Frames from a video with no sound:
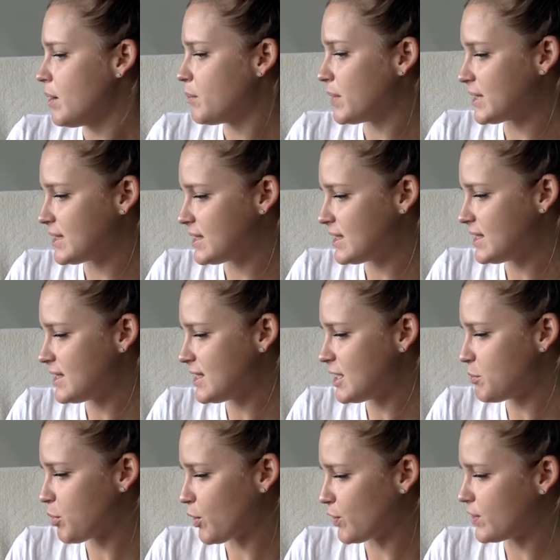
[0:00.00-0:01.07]
But seated
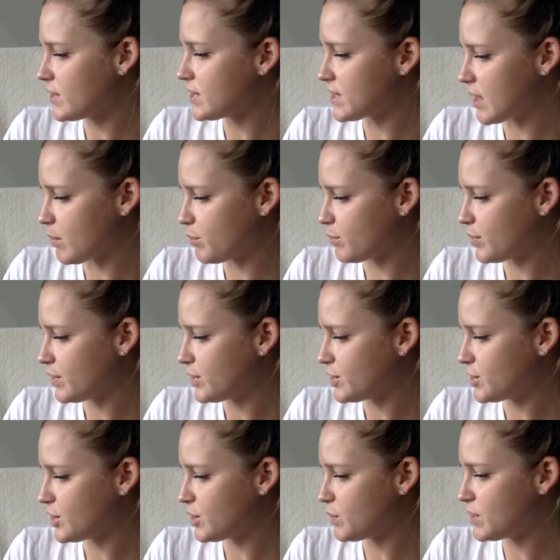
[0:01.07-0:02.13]
upon the stump,
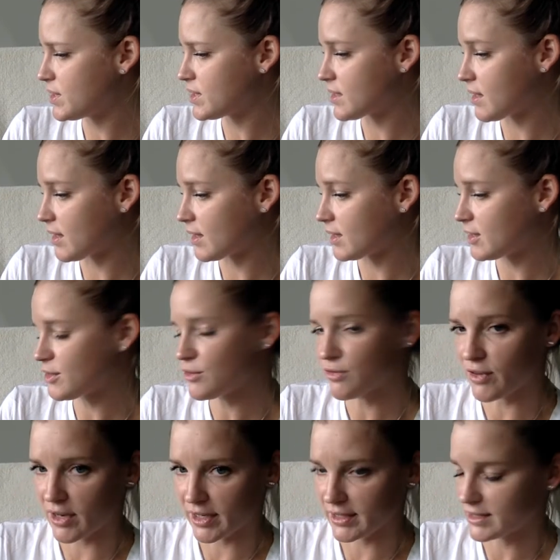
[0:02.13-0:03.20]
she was startled to
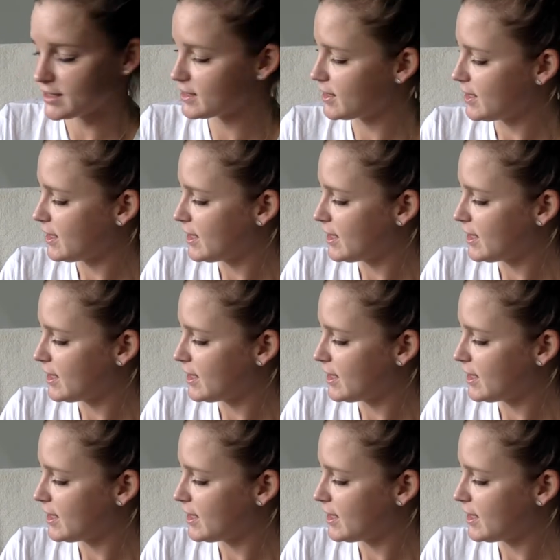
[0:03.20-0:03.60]
find